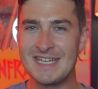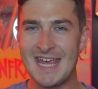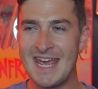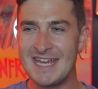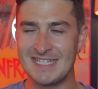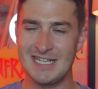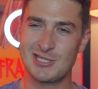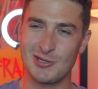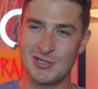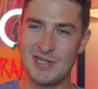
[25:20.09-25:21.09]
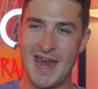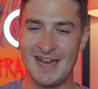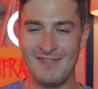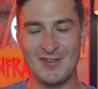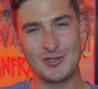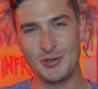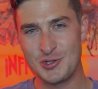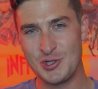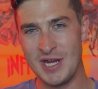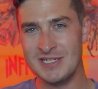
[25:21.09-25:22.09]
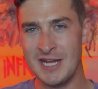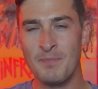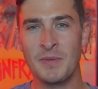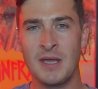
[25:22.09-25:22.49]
says this looks dated, this looks cheesy.